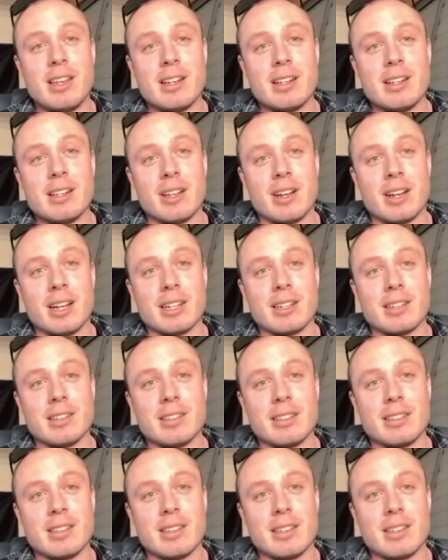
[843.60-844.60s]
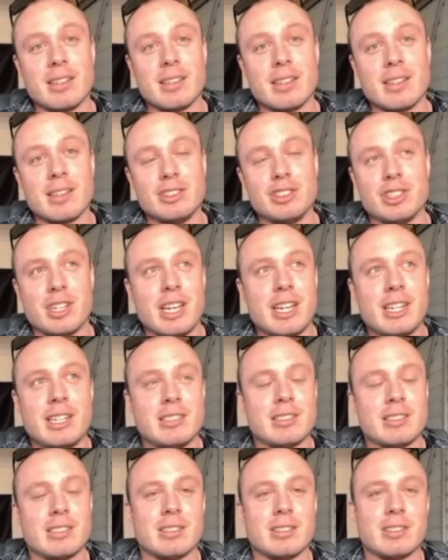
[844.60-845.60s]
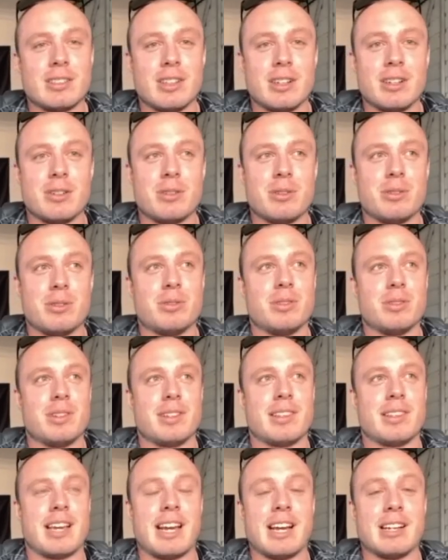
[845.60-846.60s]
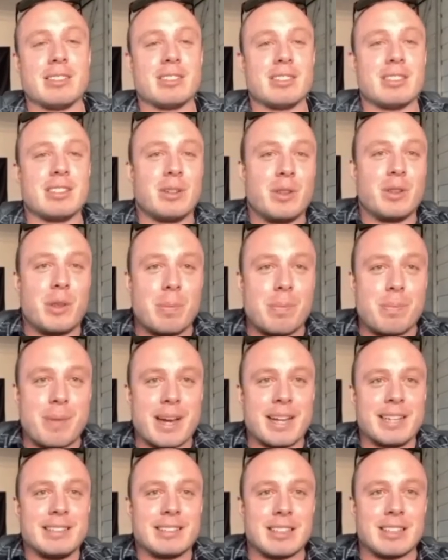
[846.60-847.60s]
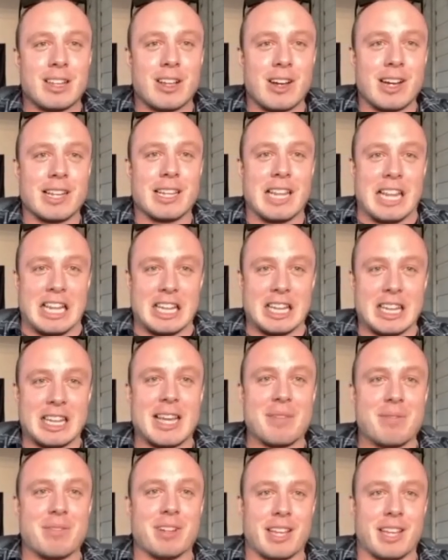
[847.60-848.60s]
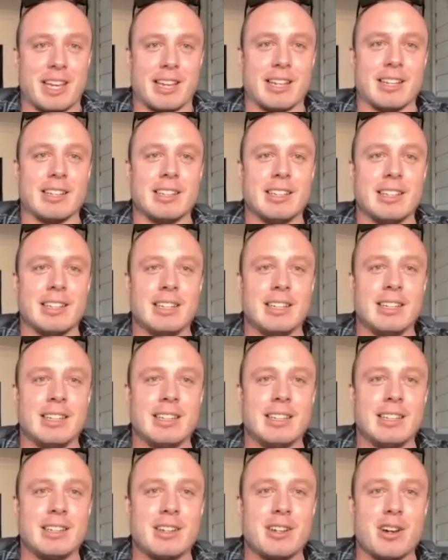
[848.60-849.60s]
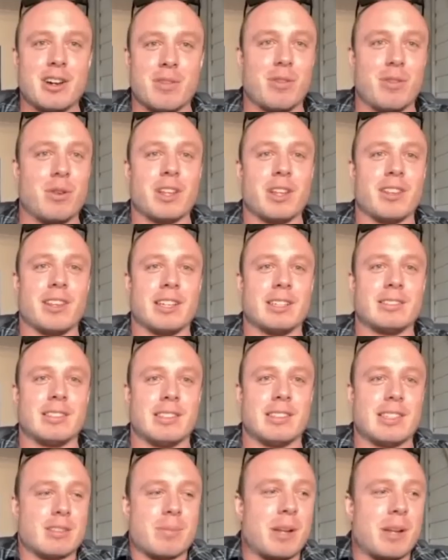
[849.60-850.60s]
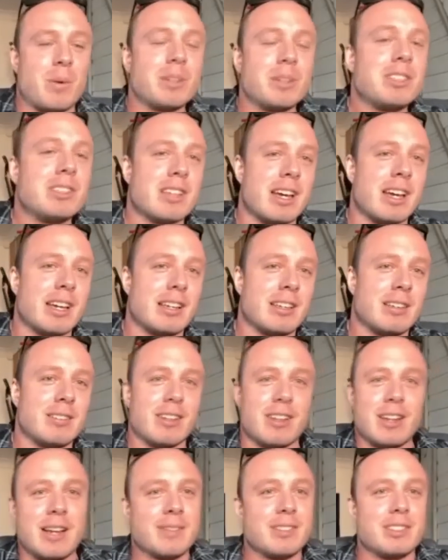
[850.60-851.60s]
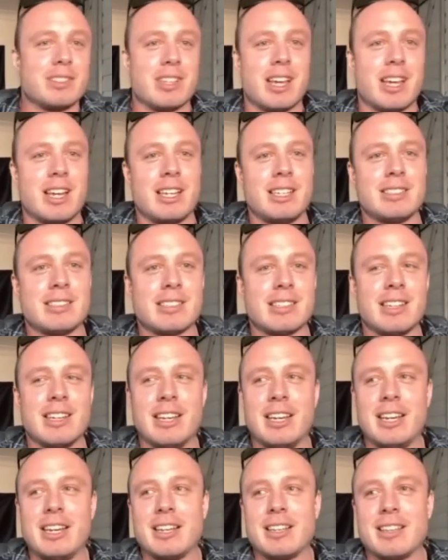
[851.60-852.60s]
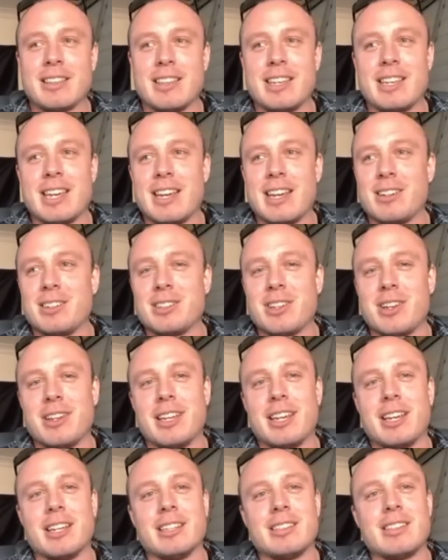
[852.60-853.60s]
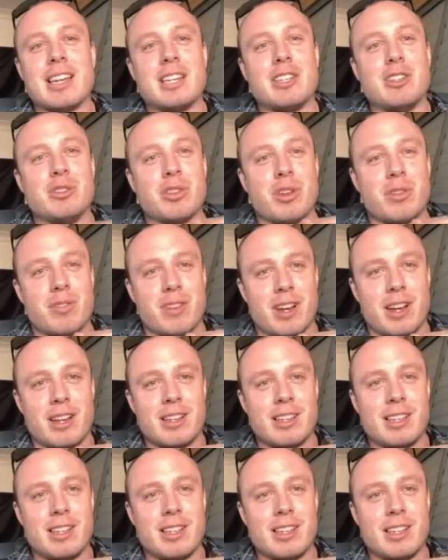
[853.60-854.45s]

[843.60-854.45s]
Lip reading: Like, genetics are still the baseline leveling of all of this. It doesn't matter what you take. Don't have the genetics, the gear is only going to take you so far.